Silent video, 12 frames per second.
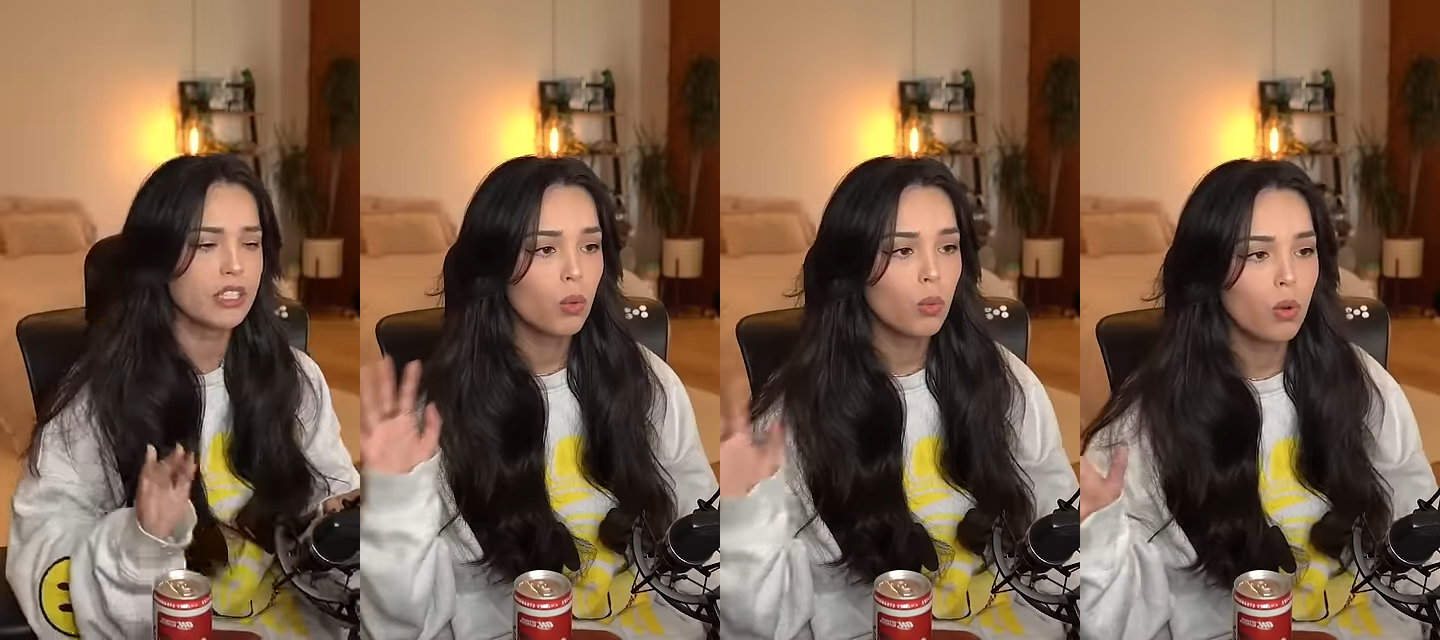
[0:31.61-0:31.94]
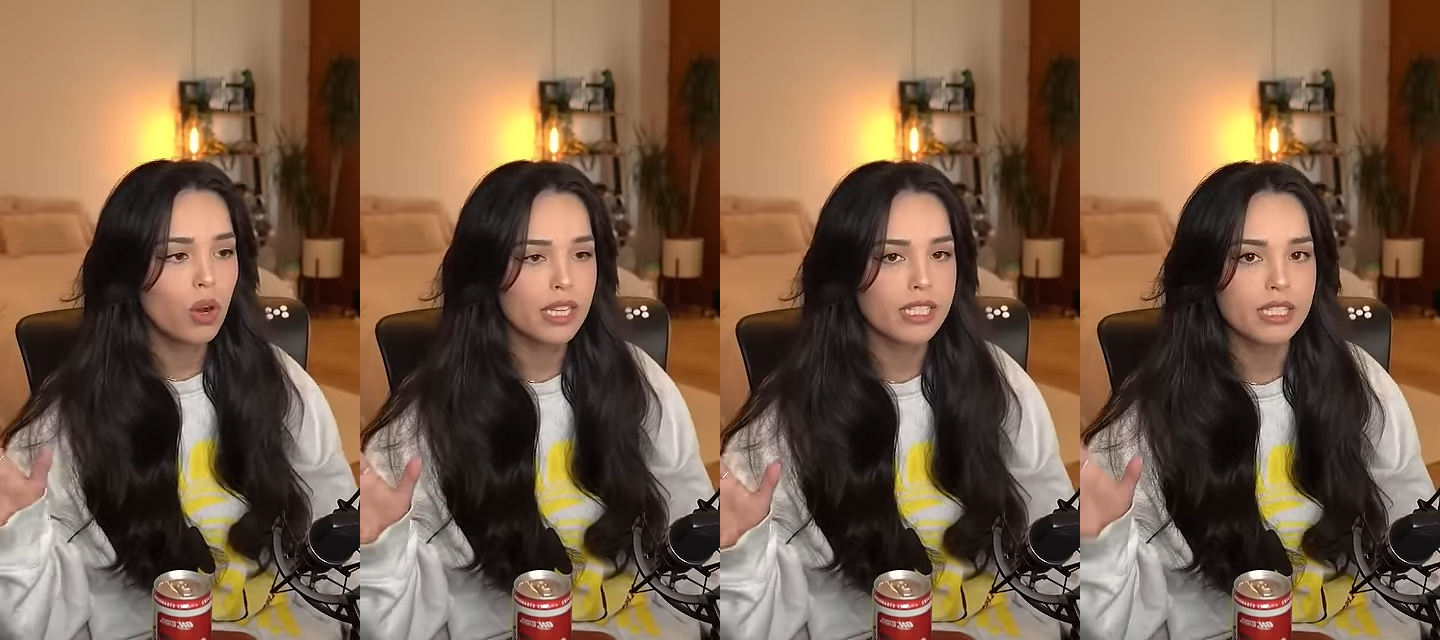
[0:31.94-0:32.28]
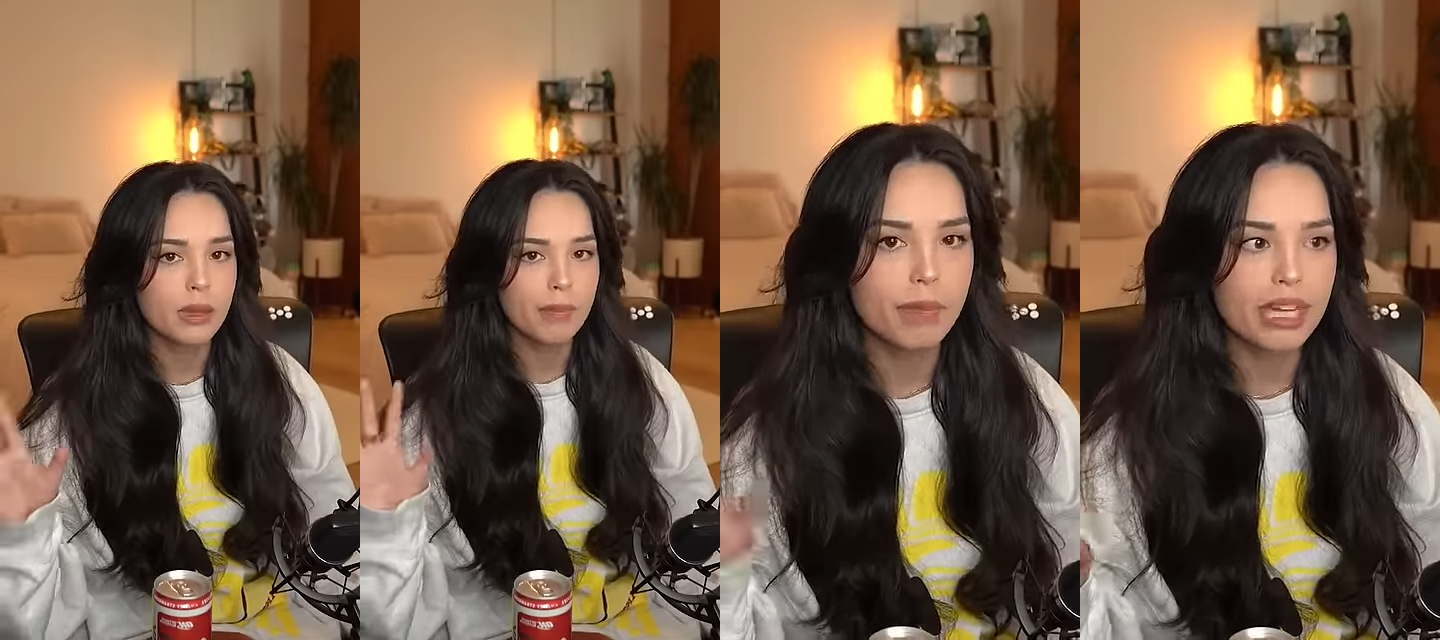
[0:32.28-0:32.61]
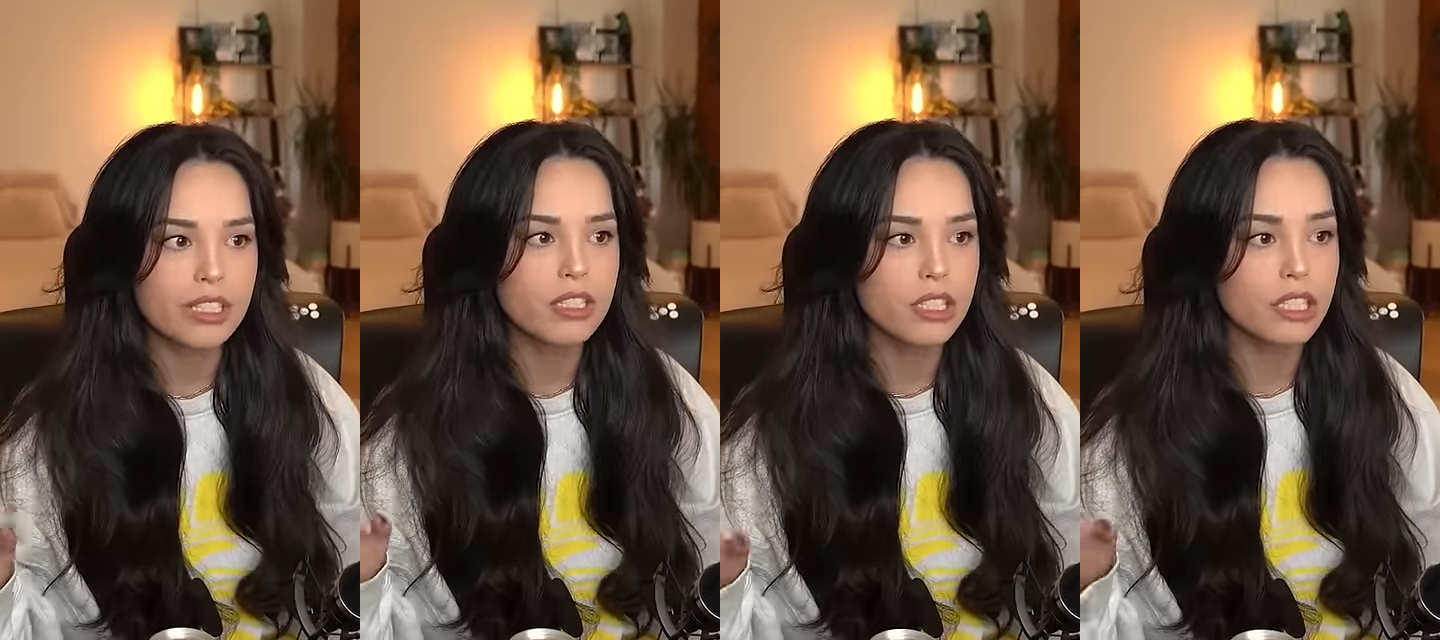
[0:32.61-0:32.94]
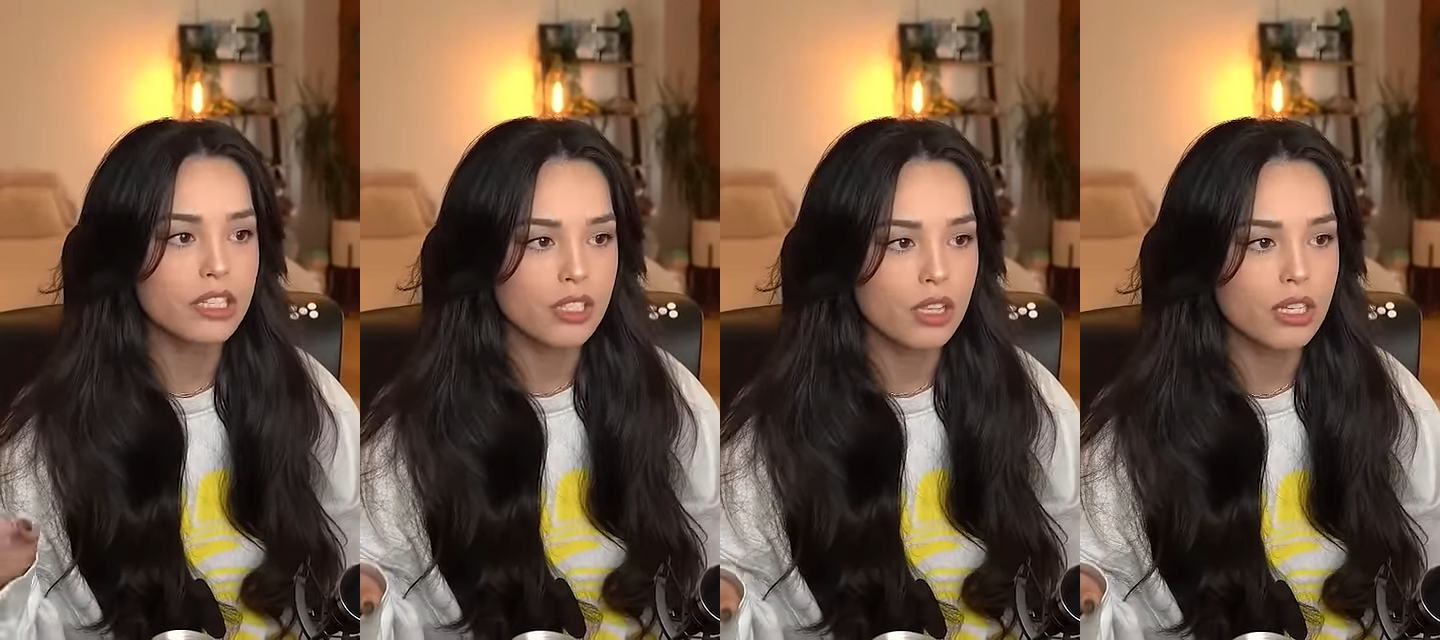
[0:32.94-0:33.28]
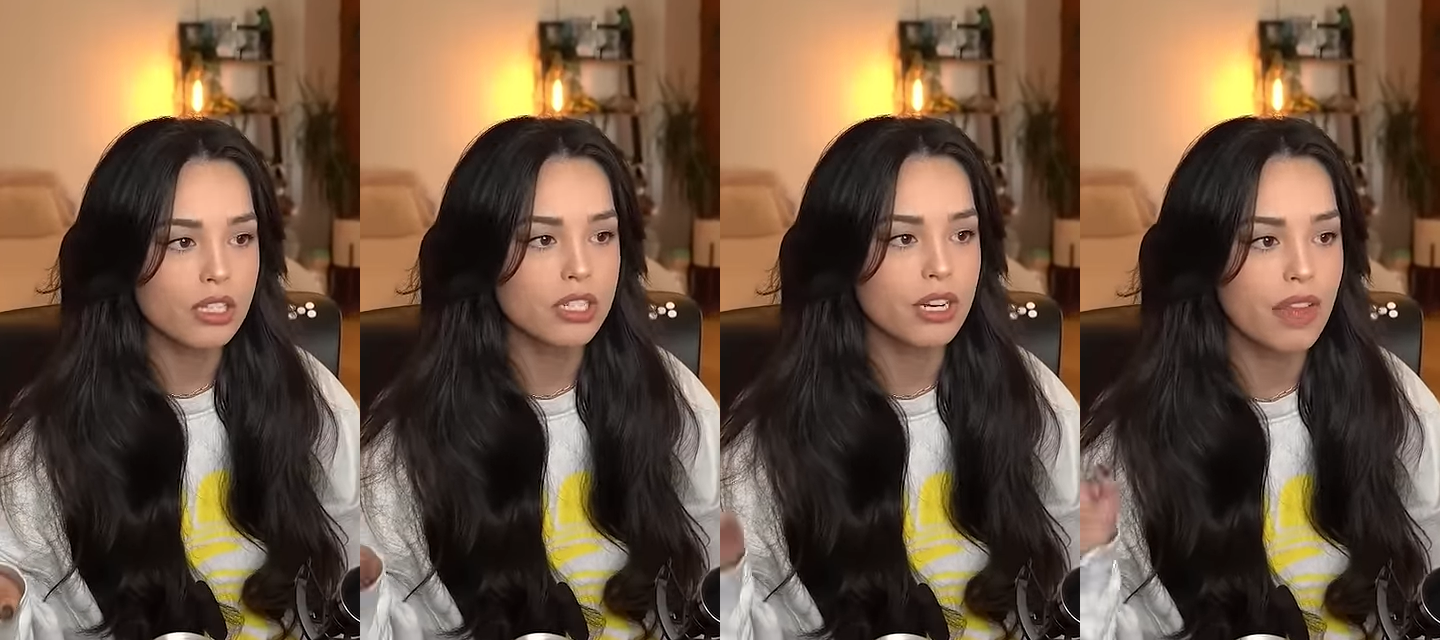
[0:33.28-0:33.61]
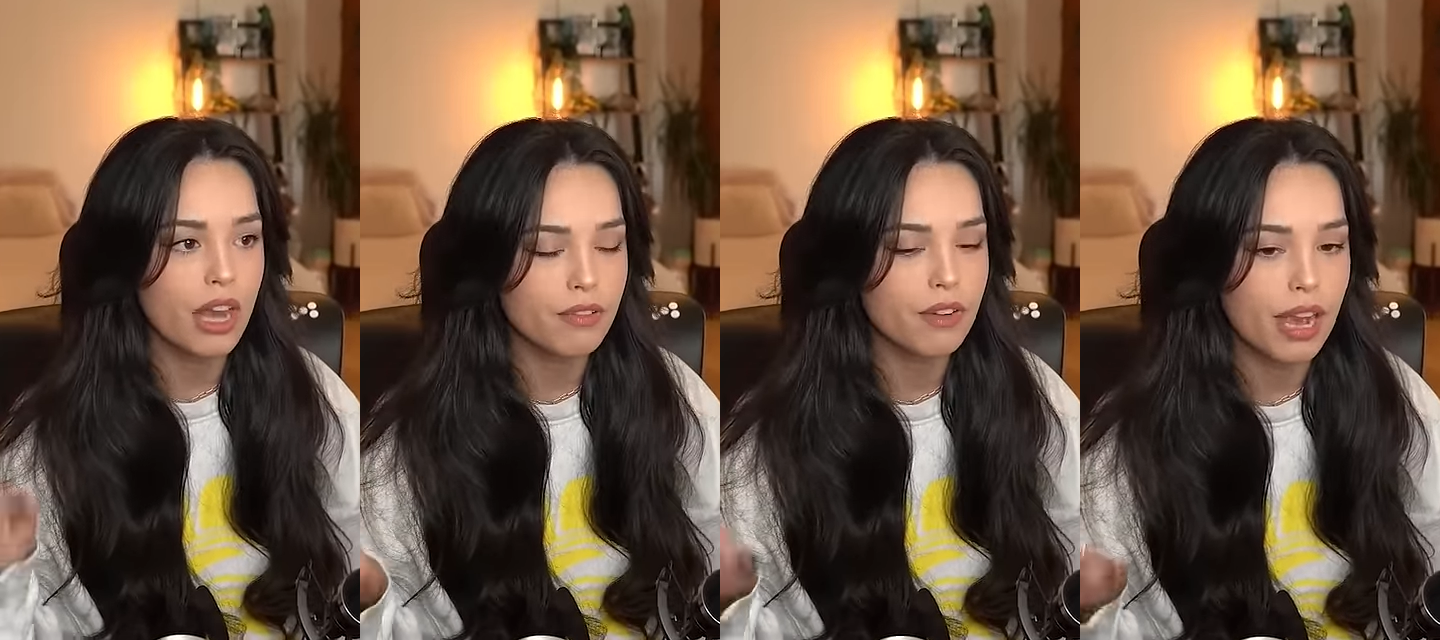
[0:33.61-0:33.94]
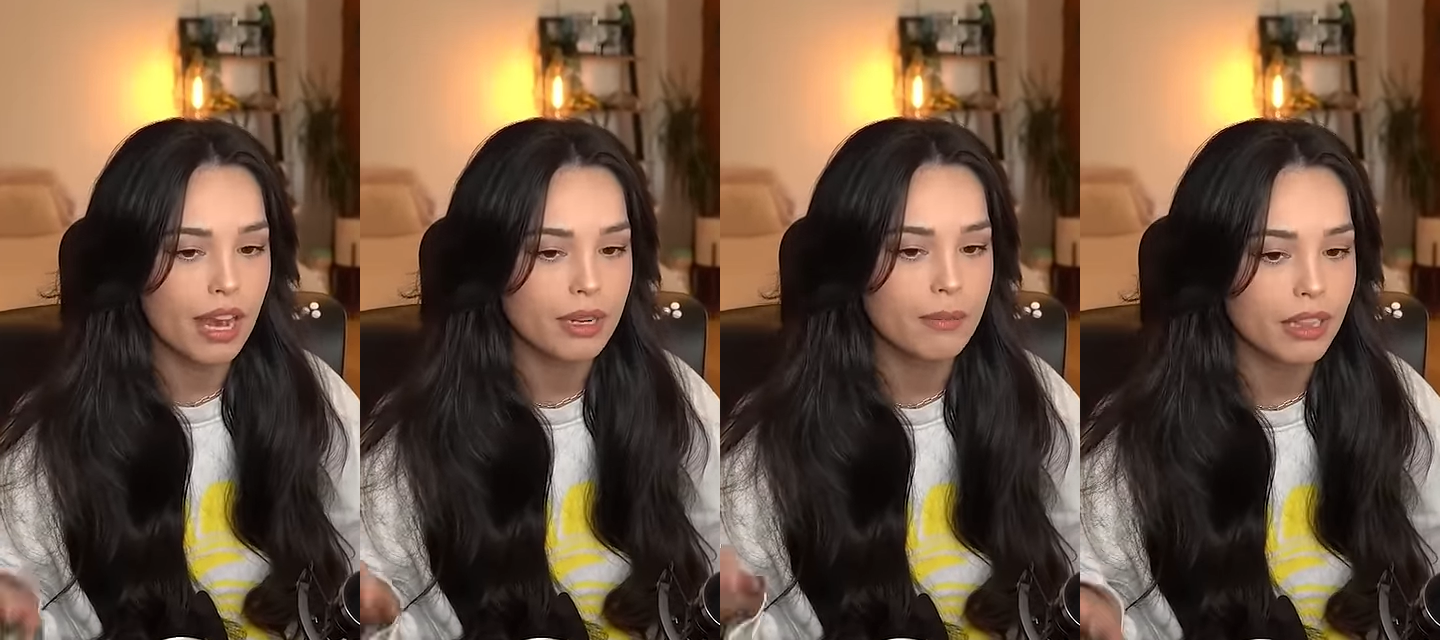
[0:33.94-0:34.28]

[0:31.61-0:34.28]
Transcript: was the best chicken sausage I've ever had in my